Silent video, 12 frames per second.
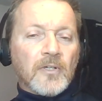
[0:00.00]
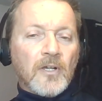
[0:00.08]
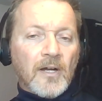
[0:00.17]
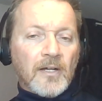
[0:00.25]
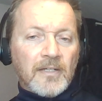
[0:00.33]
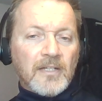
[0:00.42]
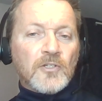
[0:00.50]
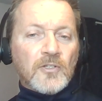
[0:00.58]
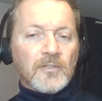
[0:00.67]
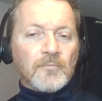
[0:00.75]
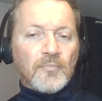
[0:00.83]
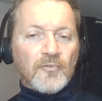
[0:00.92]

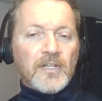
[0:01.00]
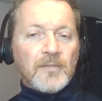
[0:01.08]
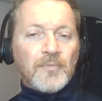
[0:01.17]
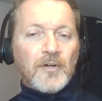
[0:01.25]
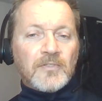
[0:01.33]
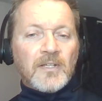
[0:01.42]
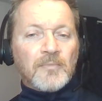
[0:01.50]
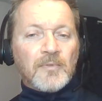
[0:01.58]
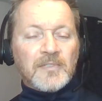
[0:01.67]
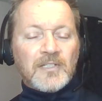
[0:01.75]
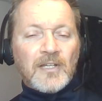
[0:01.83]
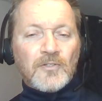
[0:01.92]
cognition pre and post
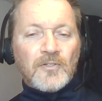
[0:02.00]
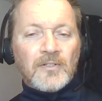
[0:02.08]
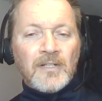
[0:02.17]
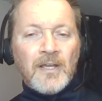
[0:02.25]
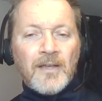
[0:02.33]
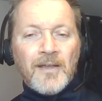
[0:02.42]
supplementation,